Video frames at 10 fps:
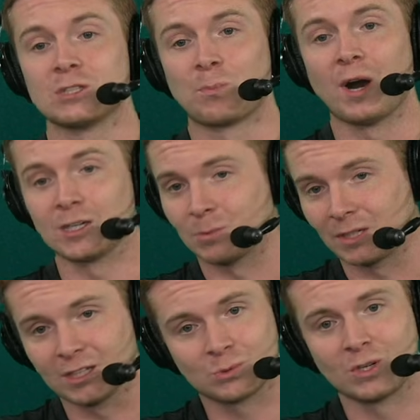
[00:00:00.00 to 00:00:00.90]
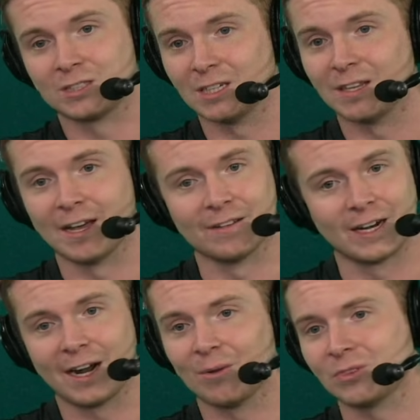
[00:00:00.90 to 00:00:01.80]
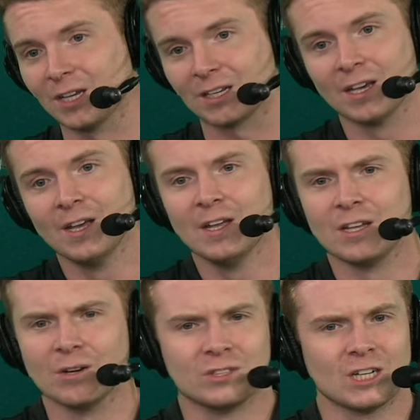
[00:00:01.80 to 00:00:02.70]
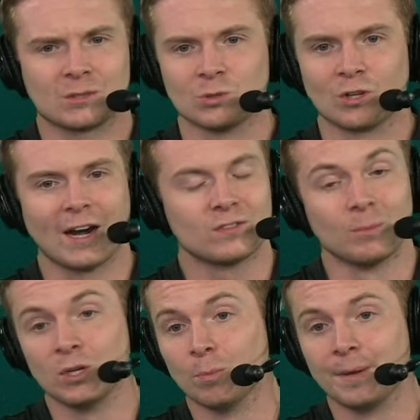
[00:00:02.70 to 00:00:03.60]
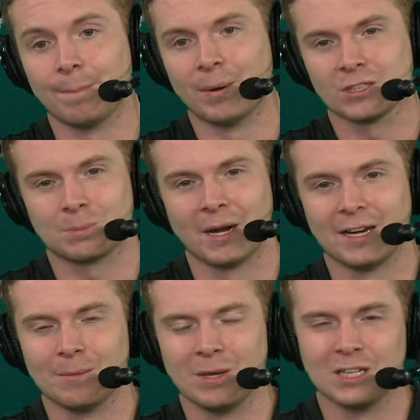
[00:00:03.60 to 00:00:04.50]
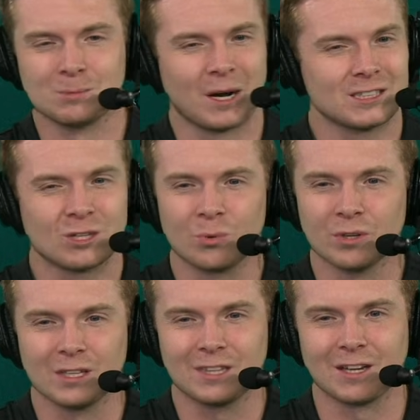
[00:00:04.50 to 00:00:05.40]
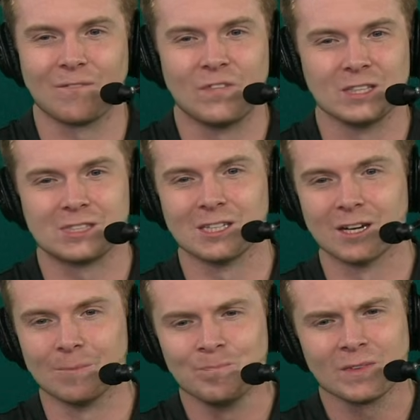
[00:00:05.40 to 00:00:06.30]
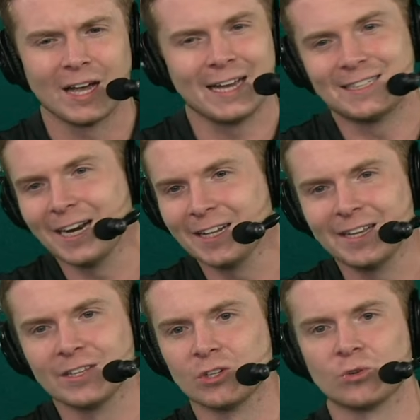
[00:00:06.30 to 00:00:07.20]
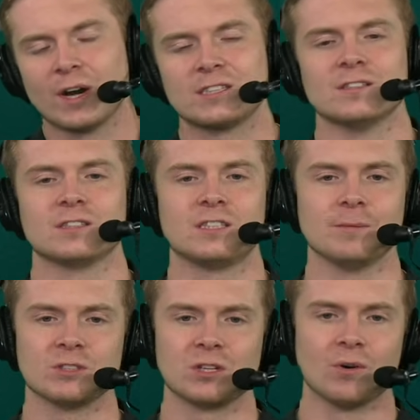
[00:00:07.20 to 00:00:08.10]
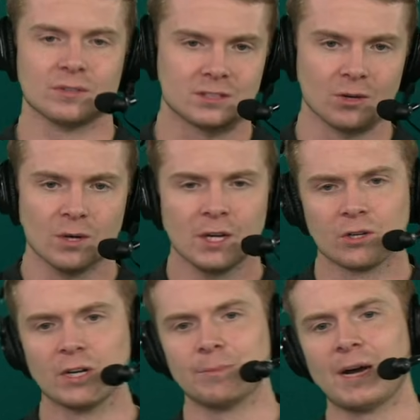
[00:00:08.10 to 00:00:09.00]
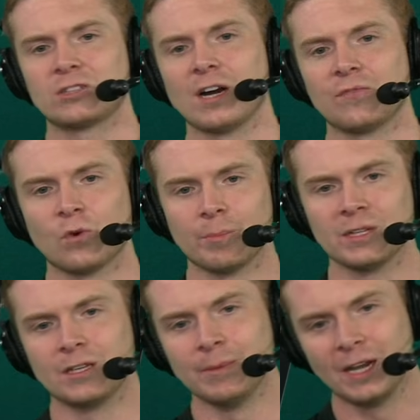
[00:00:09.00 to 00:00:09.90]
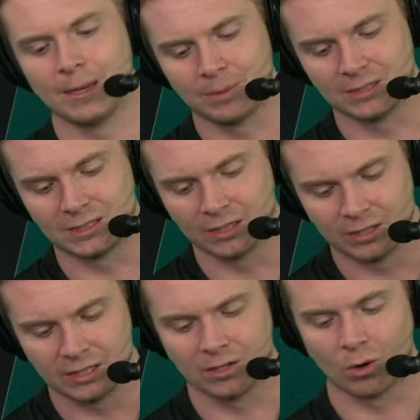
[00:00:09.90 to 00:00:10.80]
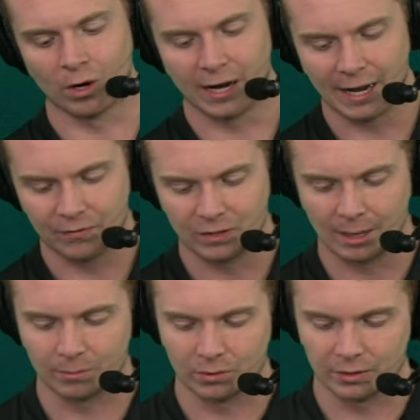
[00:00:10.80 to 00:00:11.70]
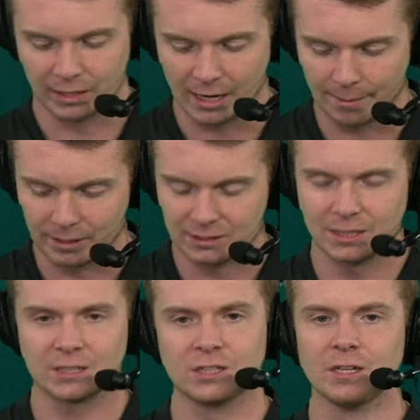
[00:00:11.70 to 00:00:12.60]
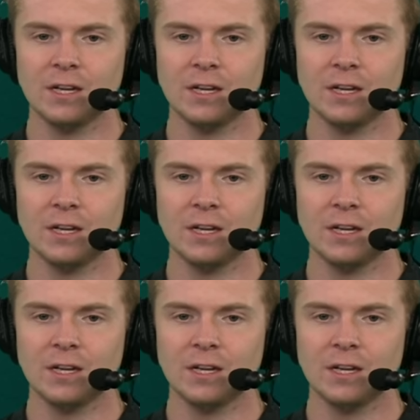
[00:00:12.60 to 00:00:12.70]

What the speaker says: a prospect. I just want to say that. I don't think, the Jets would draft him. He would be a bust by any means, but I just don't really think it fits the identity and the direction this team is going. So grade the mock draft for me. Give me an A, B, C, or D, or F down below in the comments section.